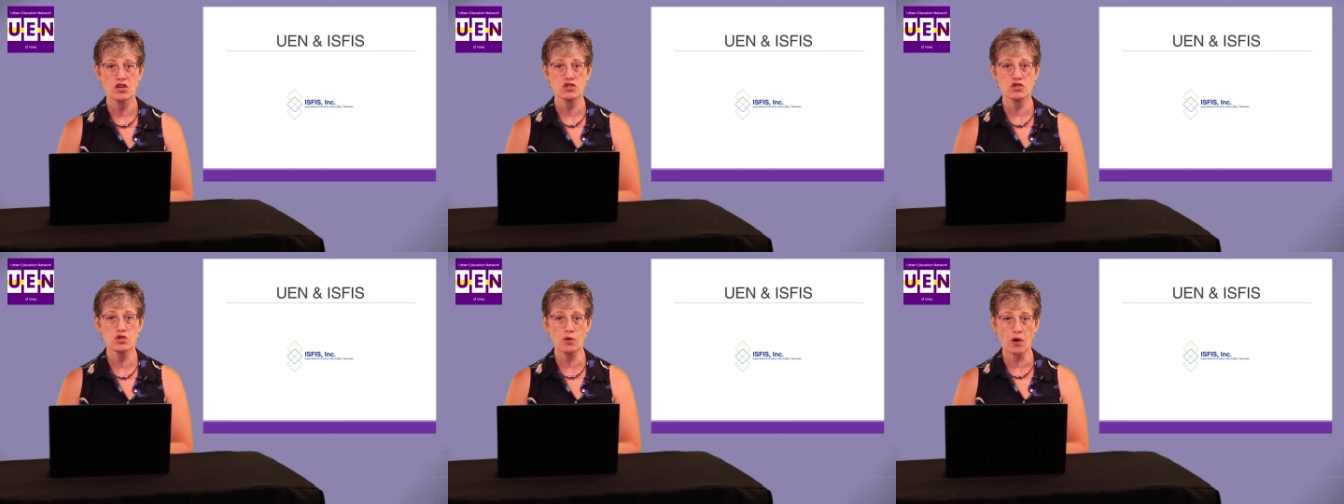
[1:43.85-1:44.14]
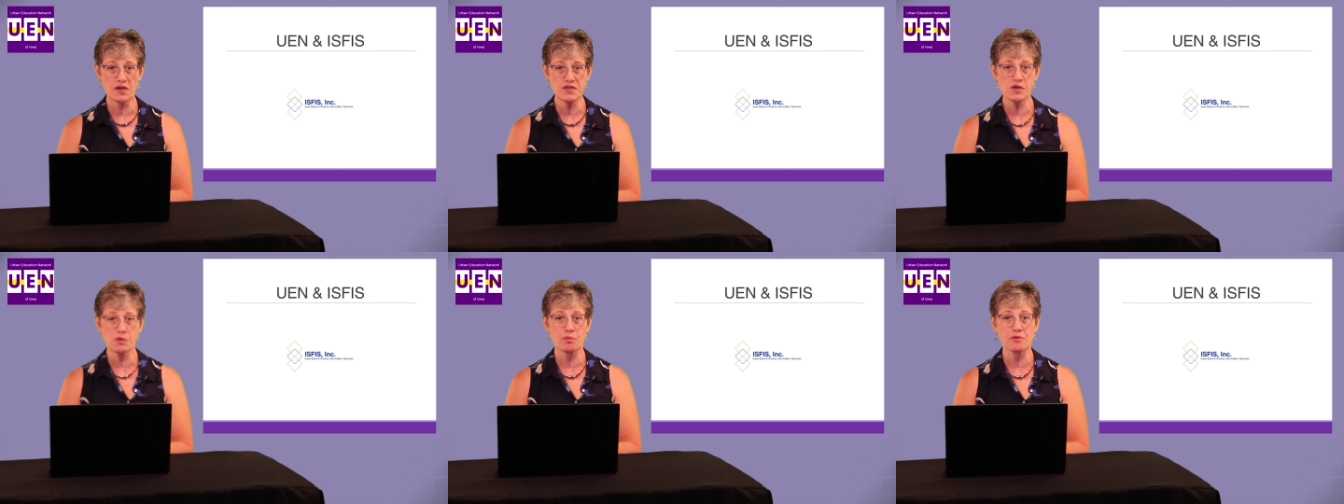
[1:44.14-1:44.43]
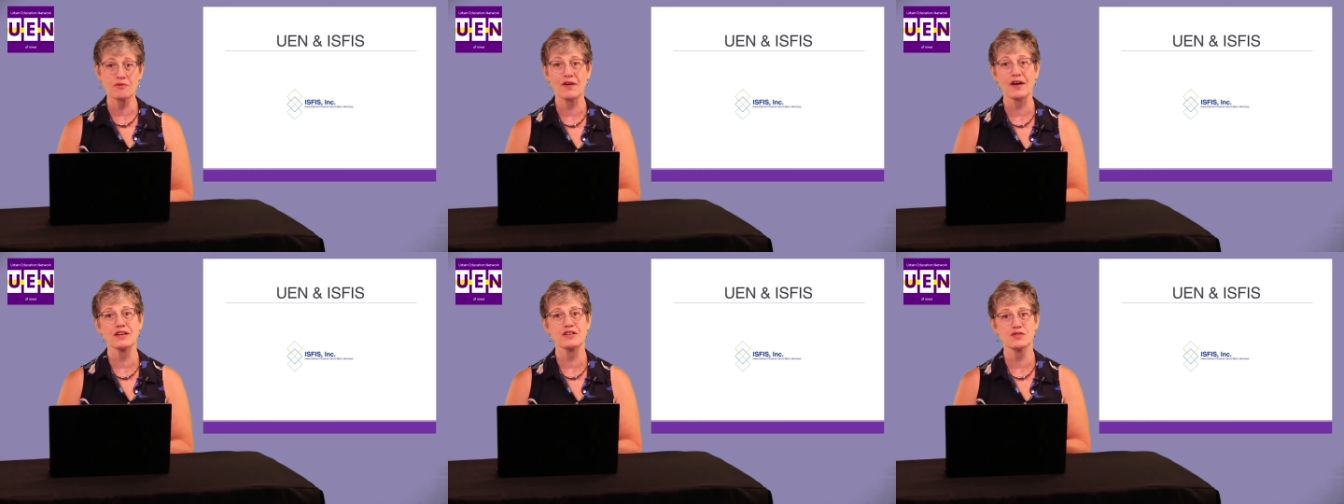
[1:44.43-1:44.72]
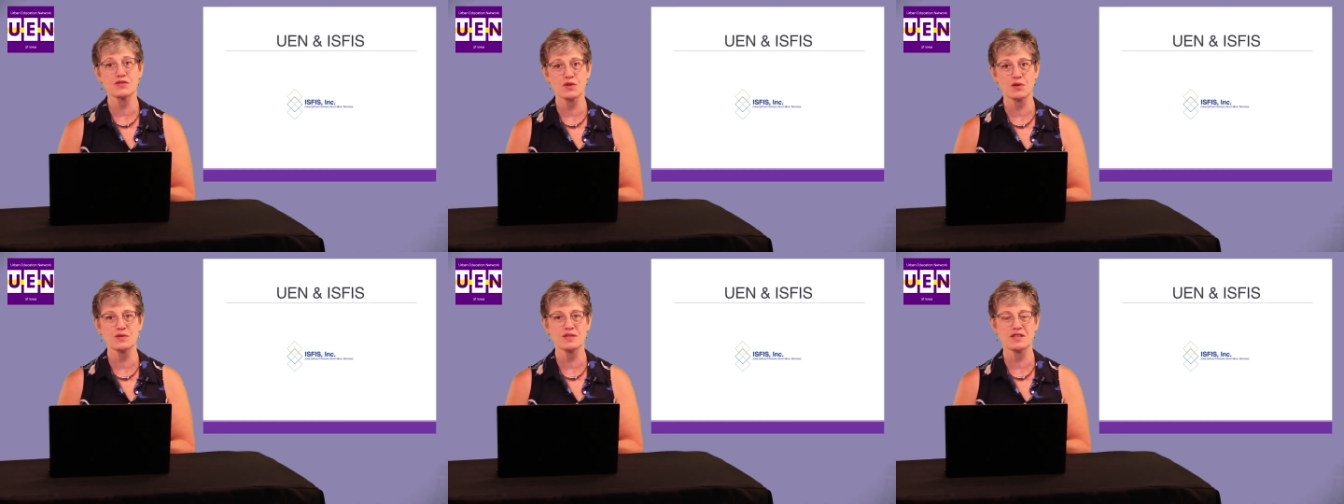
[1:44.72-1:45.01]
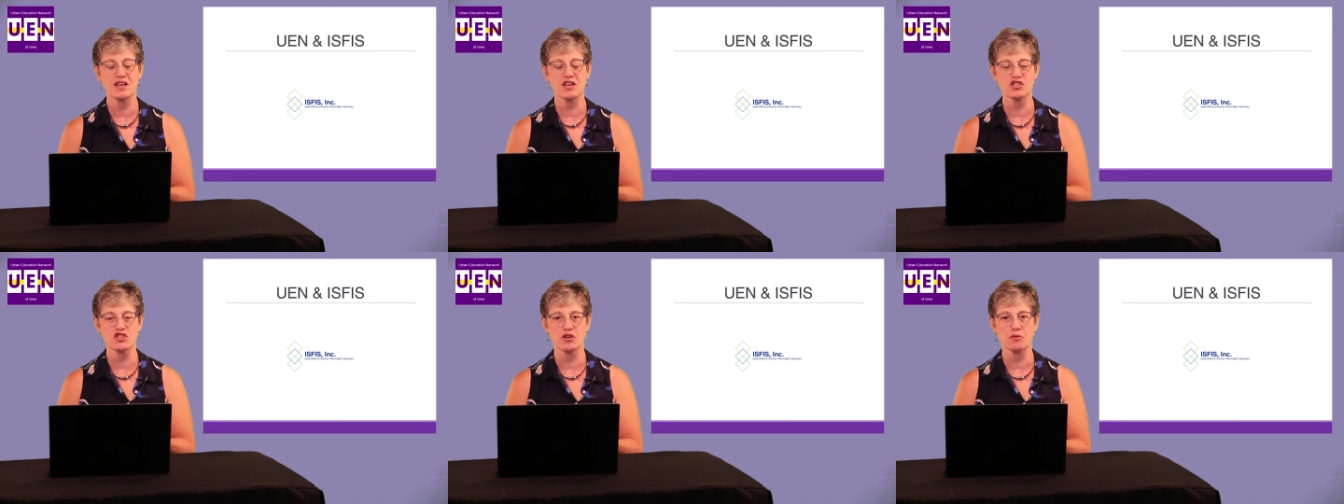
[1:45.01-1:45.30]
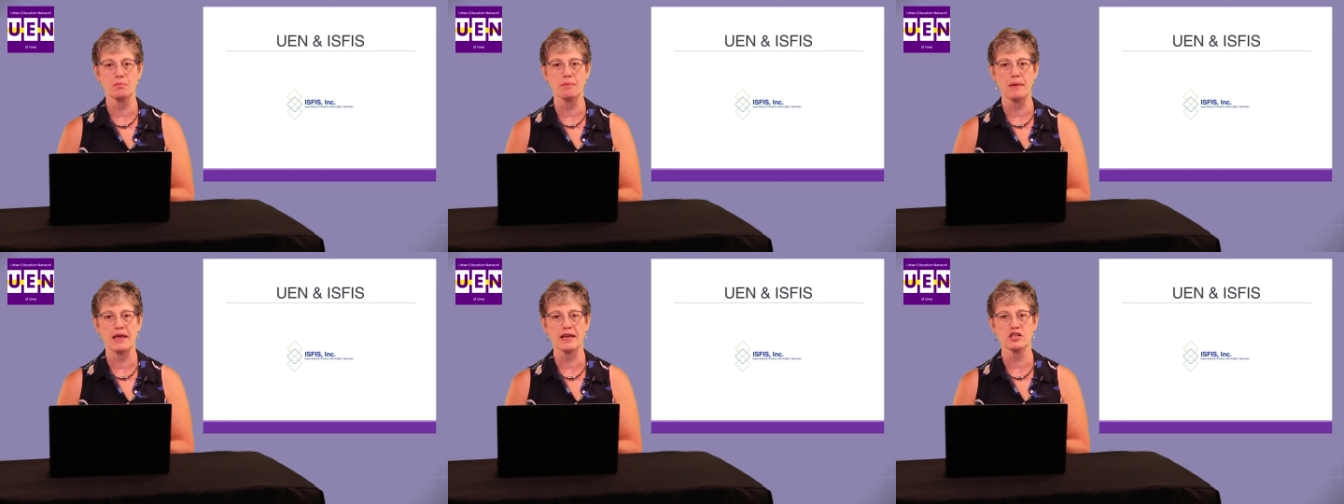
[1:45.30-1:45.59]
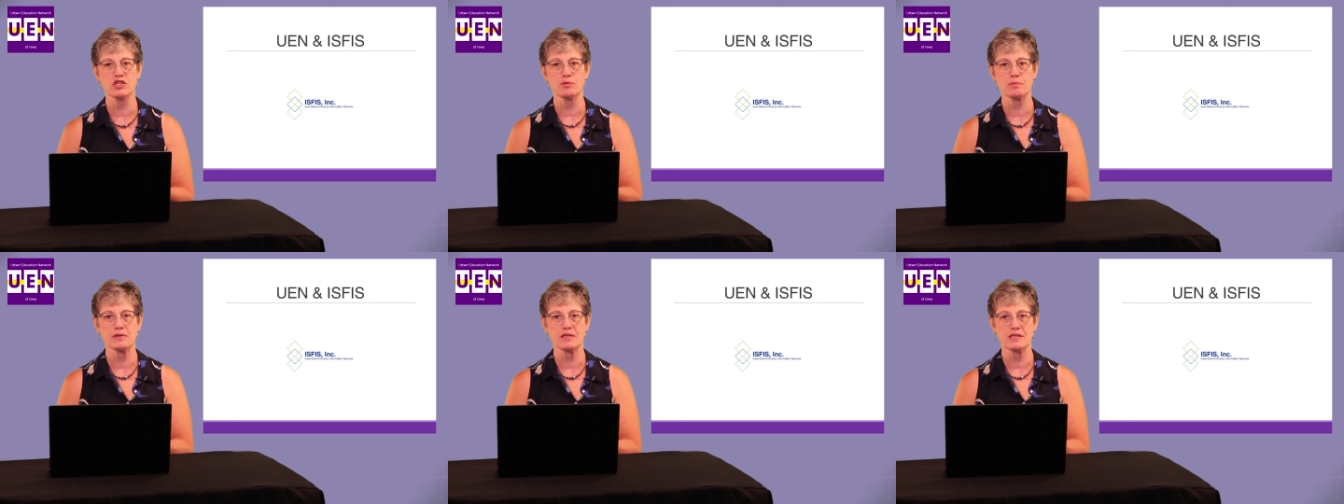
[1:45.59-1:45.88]
to also provide association
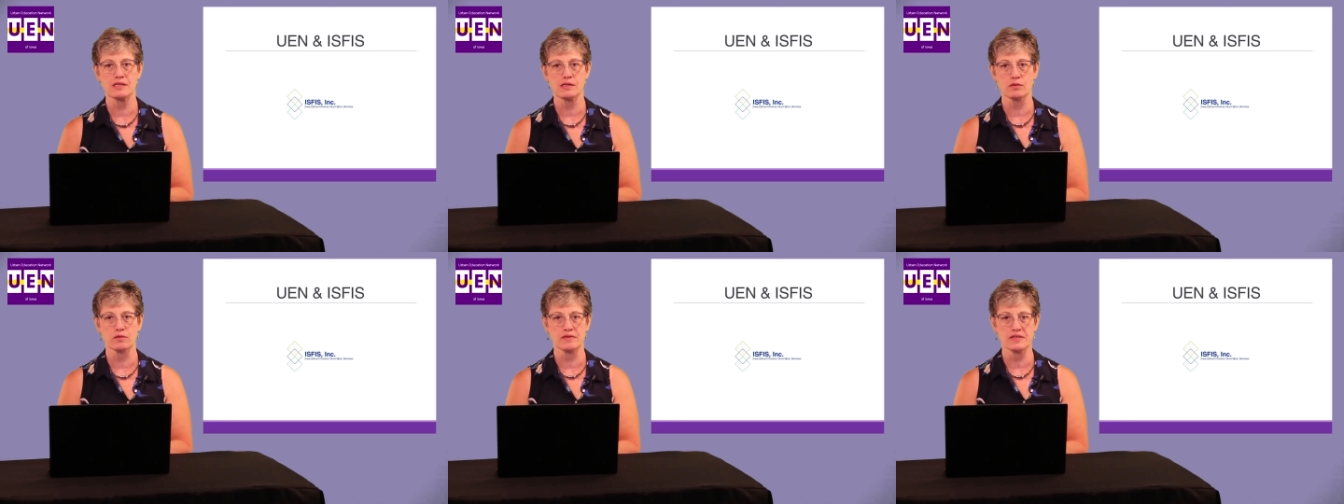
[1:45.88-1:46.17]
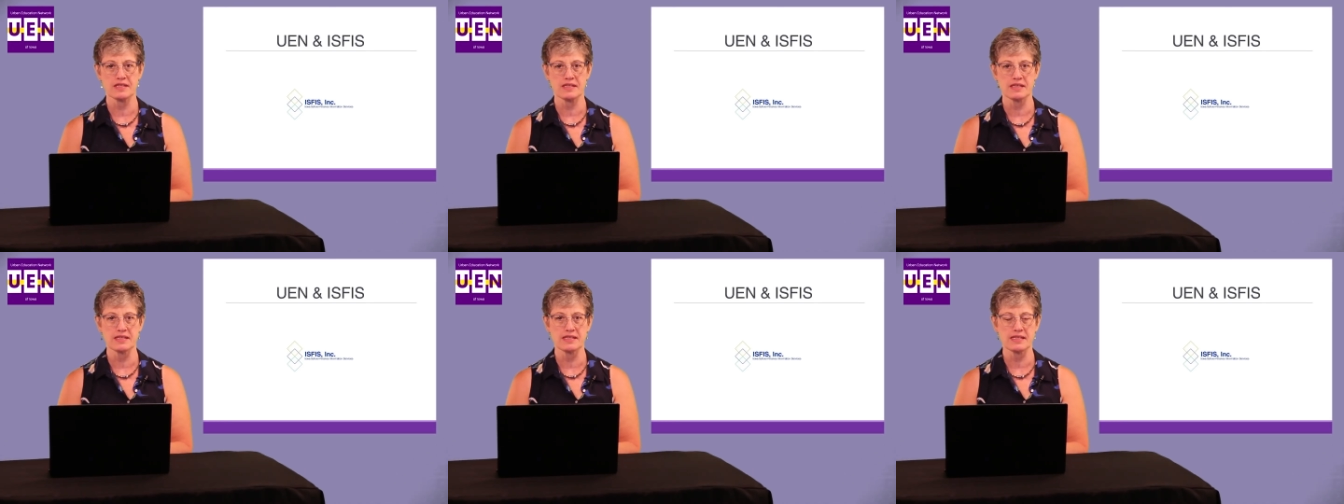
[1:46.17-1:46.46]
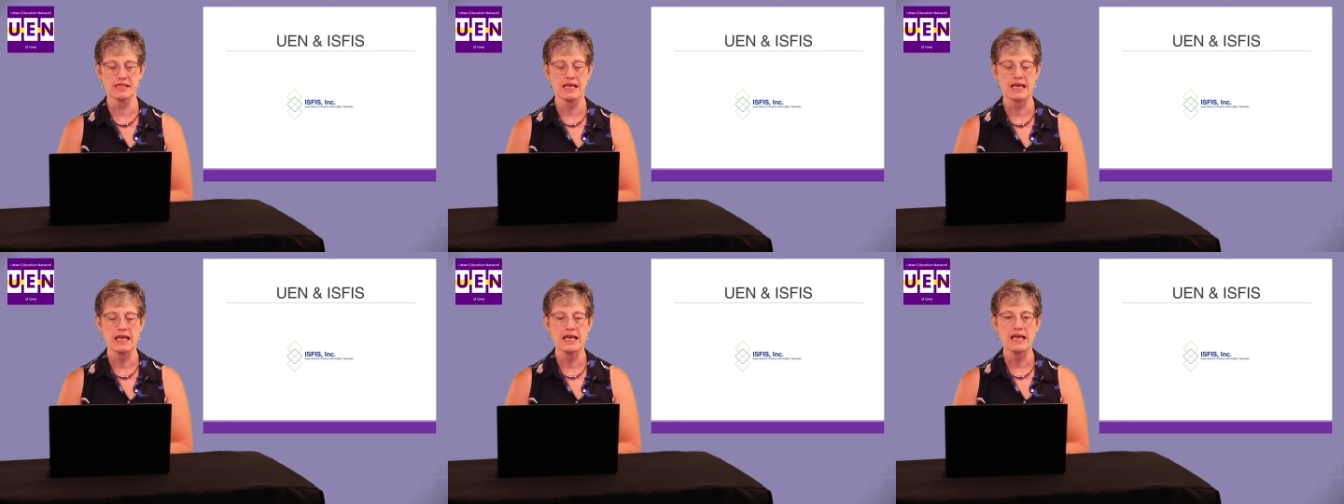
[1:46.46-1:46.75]
management services.